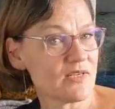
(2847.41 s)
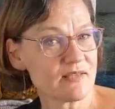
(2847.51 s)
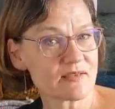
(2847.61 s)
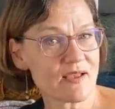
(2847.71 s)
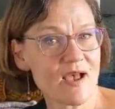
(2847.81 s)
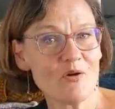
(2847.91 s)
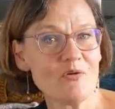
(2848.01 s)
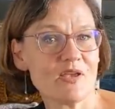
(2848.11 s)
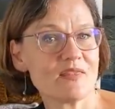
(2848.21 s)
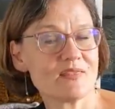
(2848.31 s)

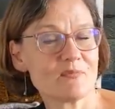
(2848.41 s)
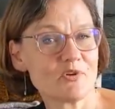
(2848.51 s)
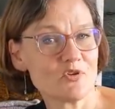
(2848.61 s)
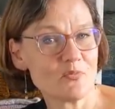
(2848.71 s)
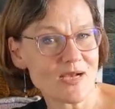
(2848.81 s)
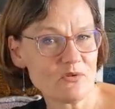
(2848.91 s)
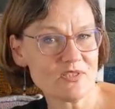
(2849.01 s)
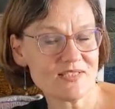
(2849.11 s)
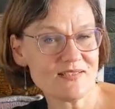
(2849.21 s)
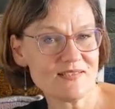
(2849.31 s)
Lithgow in the Blue
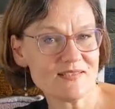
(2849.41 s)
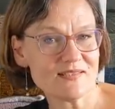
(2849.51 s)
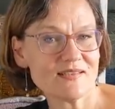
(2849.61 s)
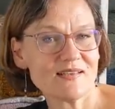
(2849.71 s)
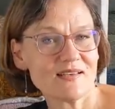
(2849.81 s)
Mountains.